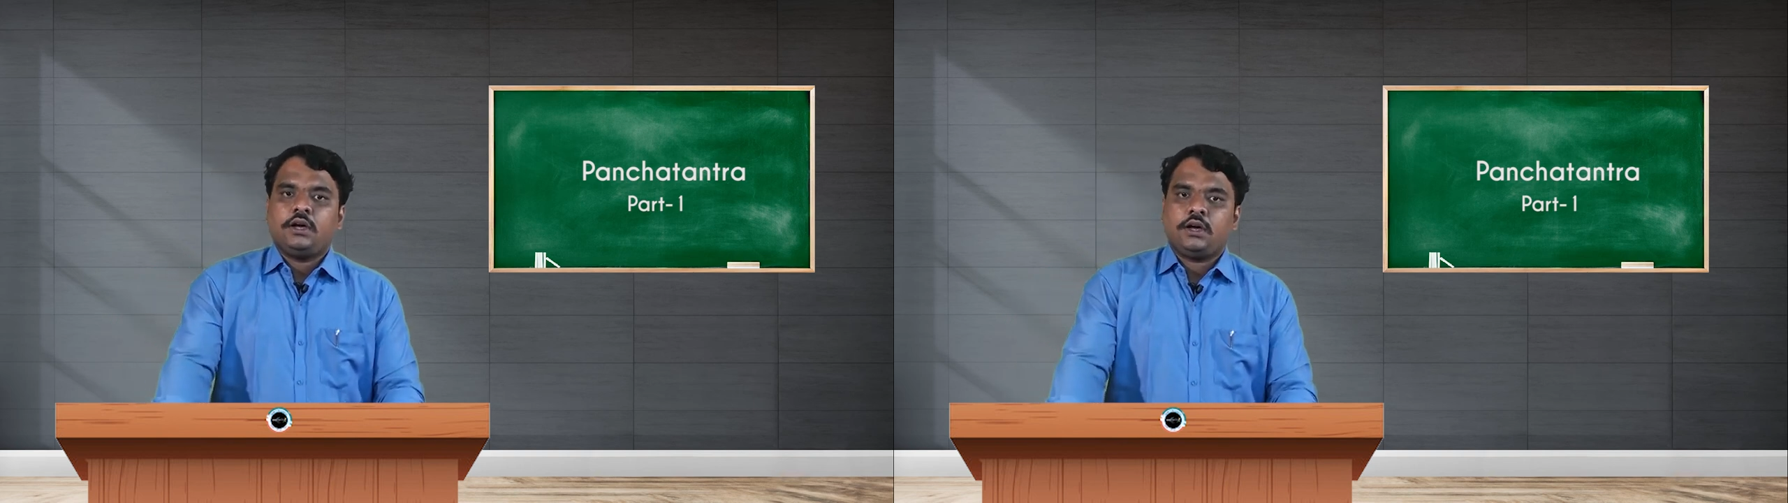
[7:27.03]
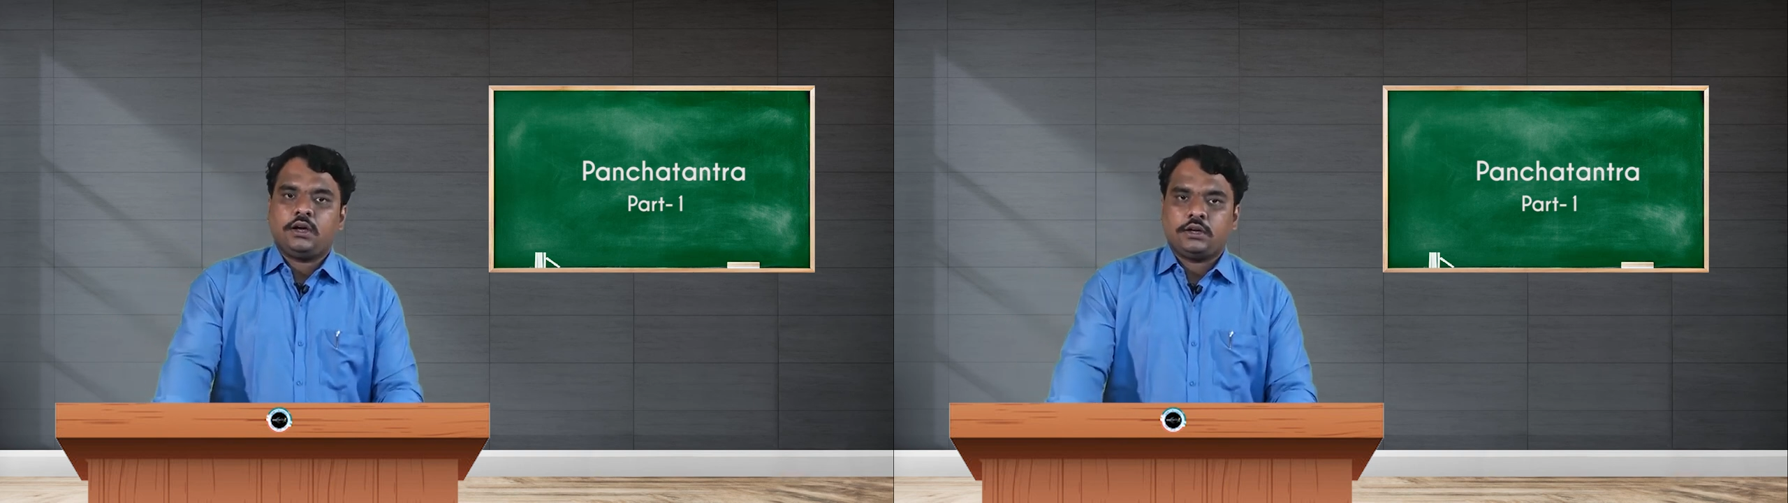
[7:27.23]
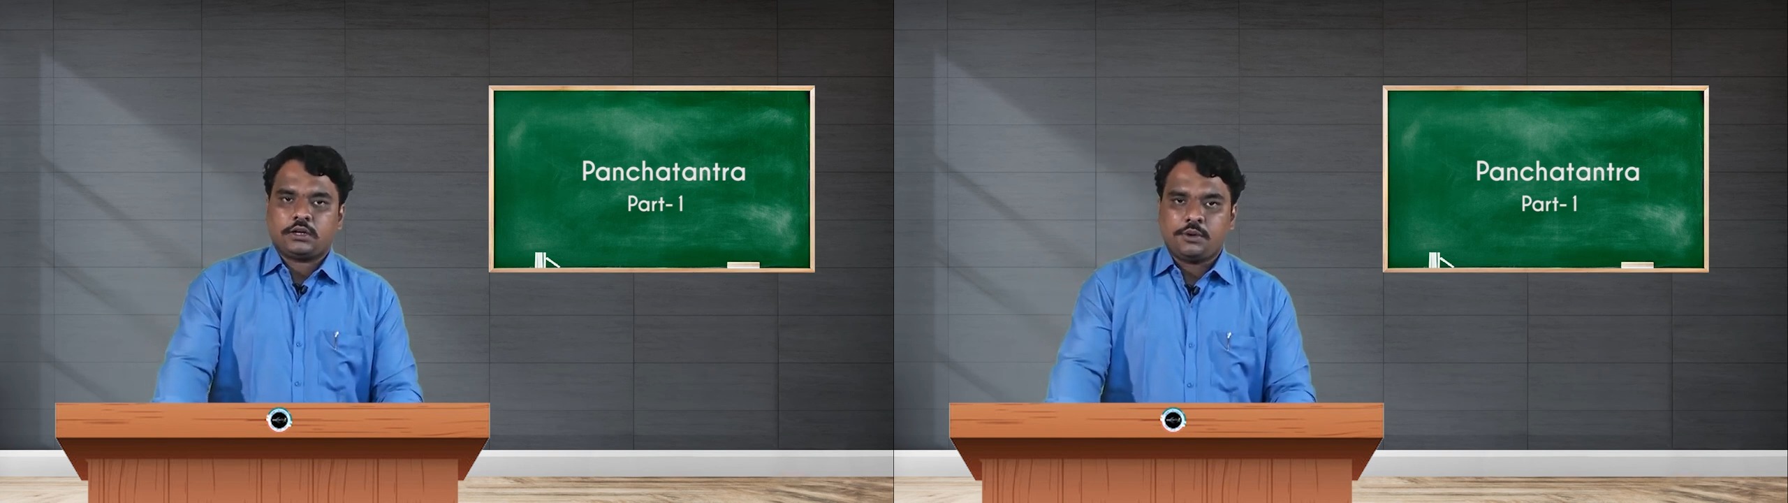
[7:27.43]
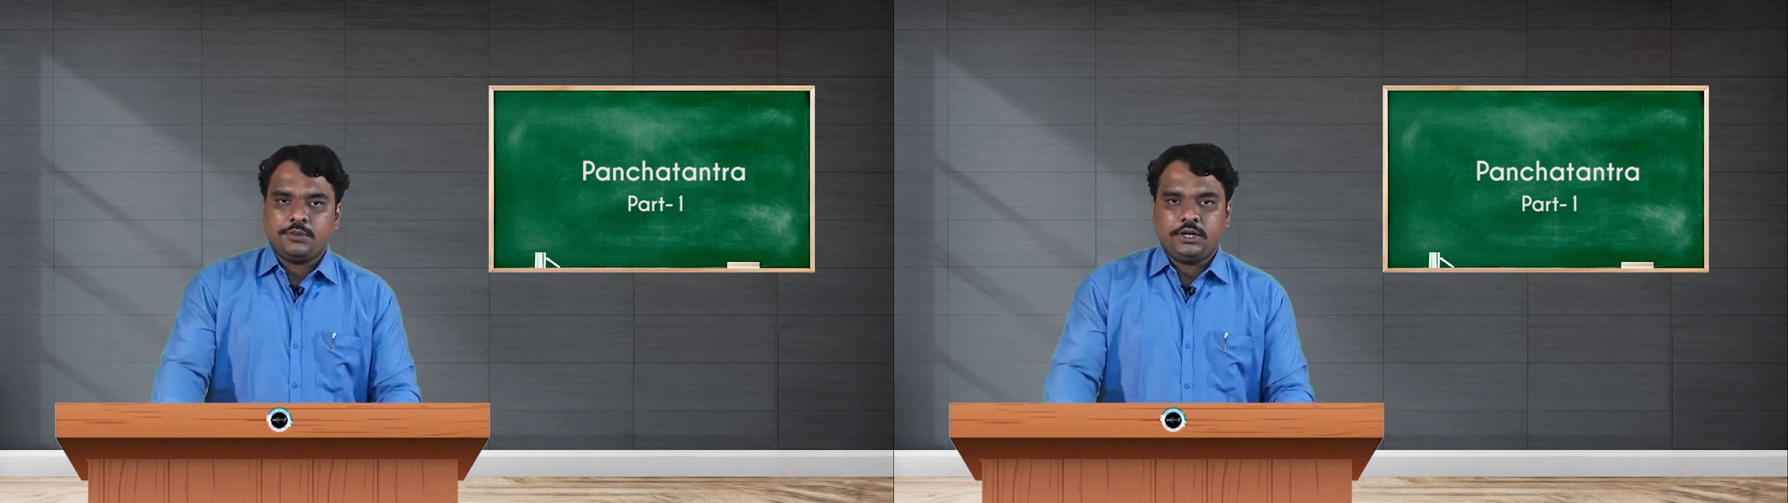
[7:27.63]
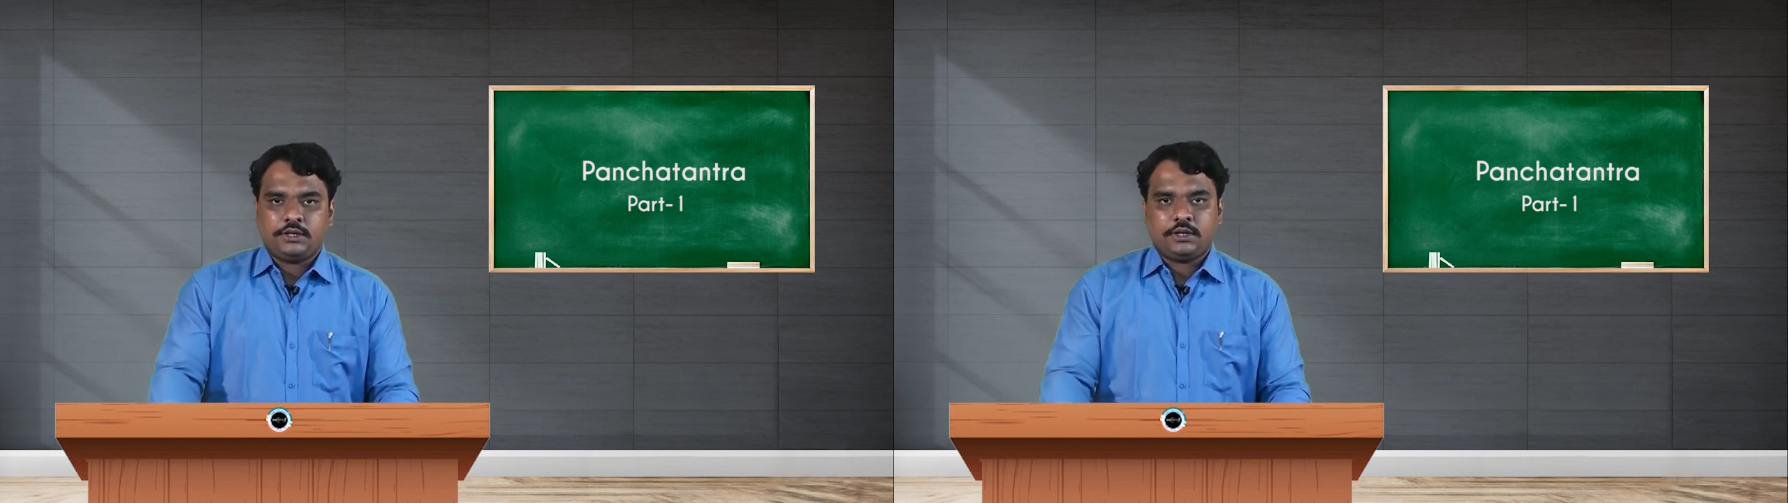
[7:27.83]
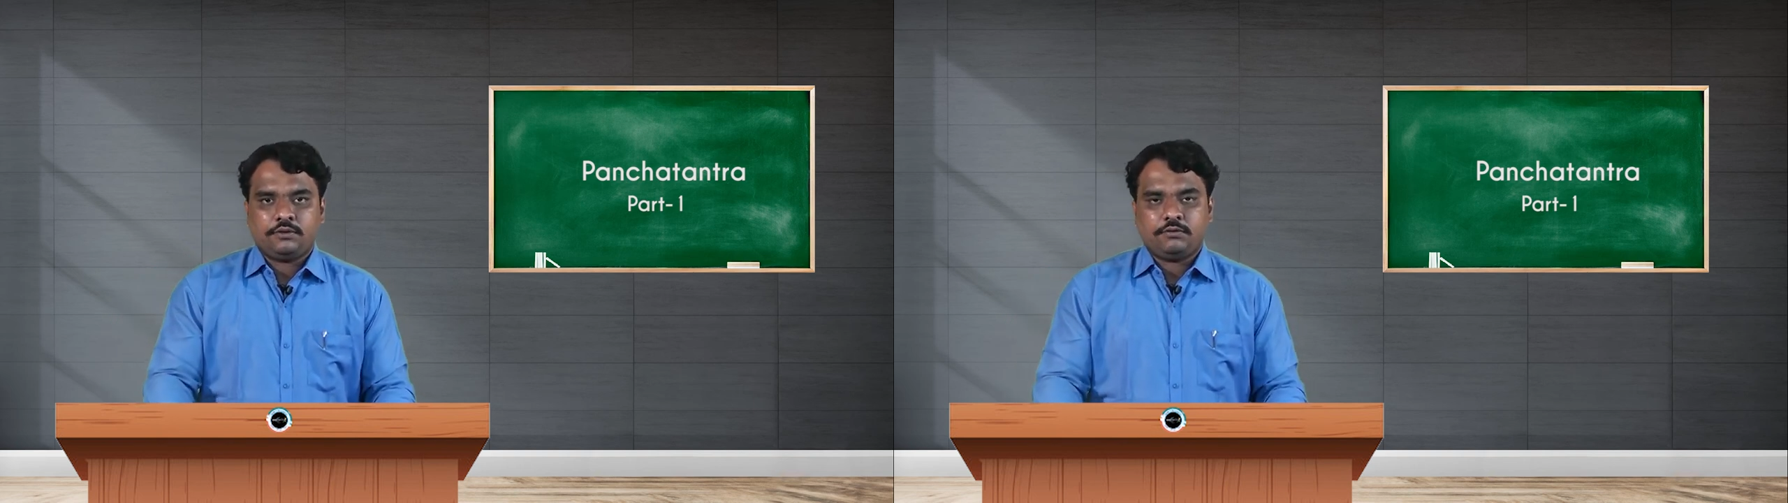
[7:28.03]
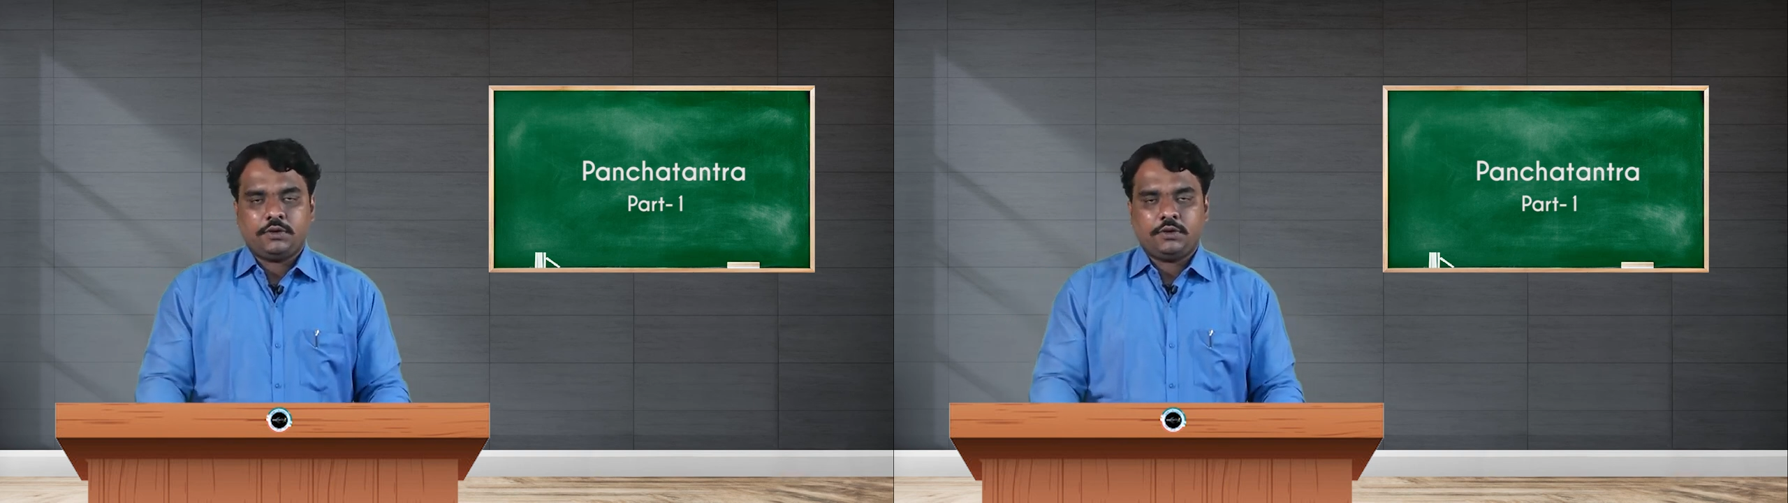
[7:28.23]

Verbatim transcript: uh, community